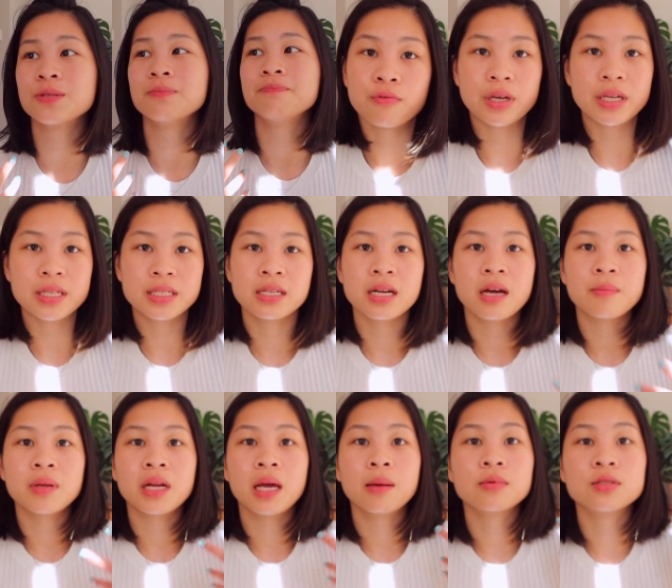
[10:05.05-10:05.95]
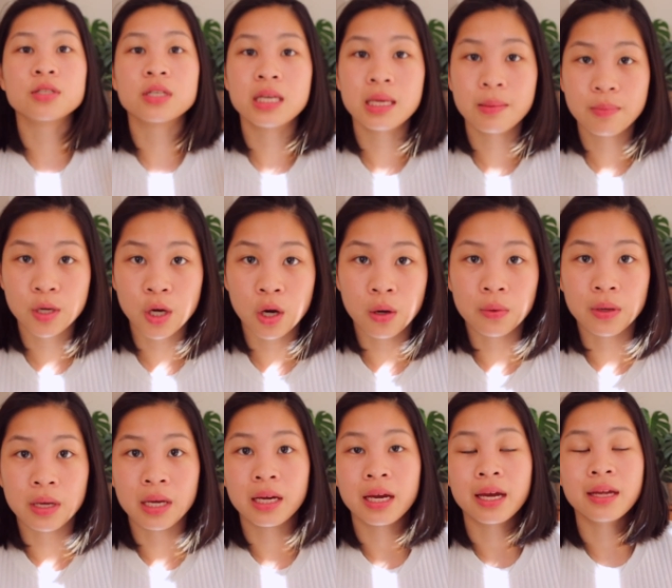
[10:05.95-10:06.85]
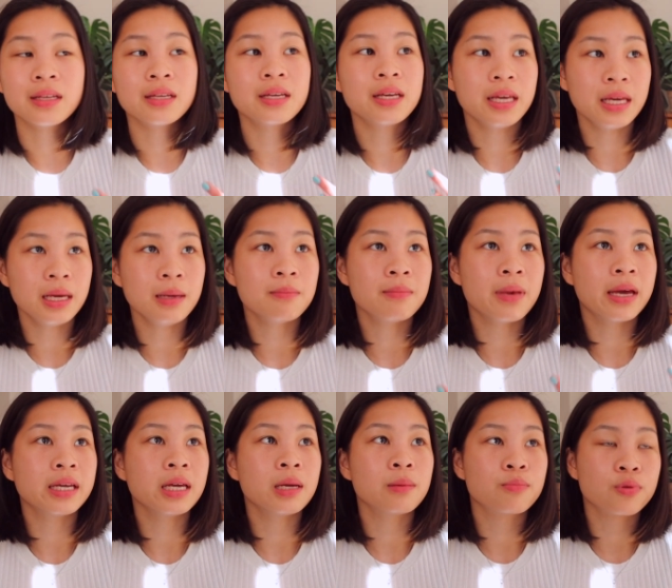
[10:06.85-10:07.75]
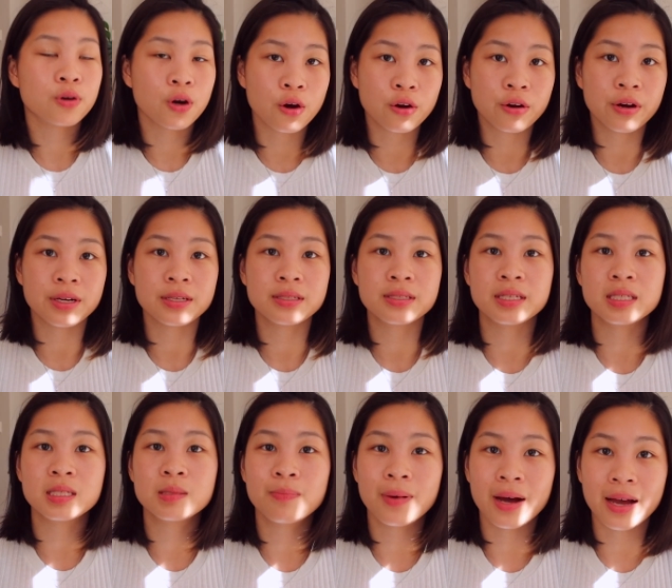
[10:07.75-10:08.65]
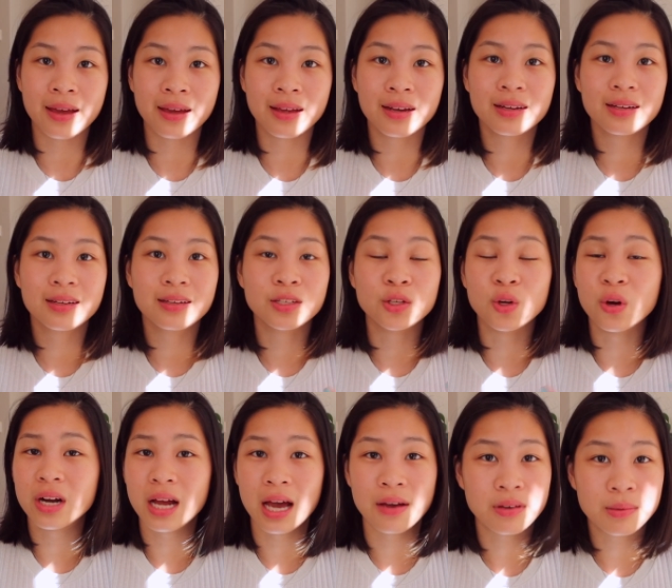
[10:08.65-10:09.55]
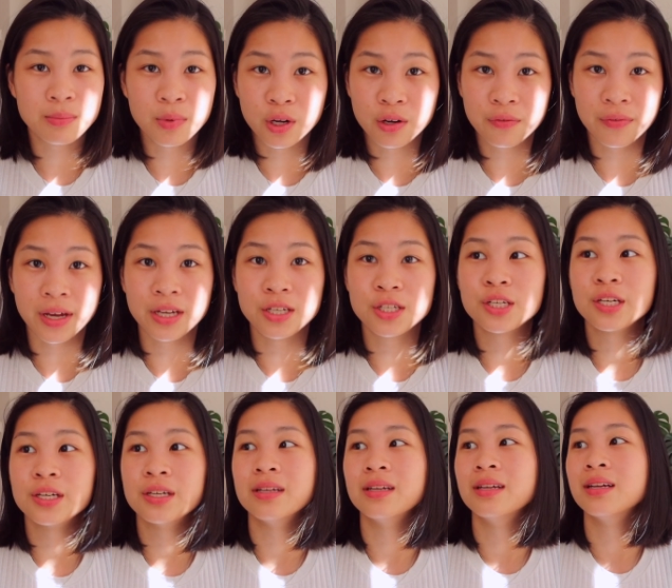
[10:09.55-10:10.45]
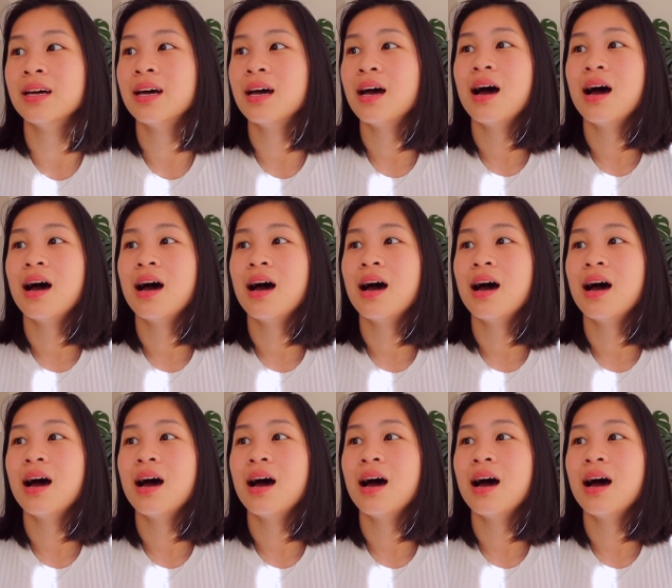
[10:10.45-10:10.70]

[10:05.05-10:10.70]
The reason I've been able to keep going and keep making progress despite not having motivation,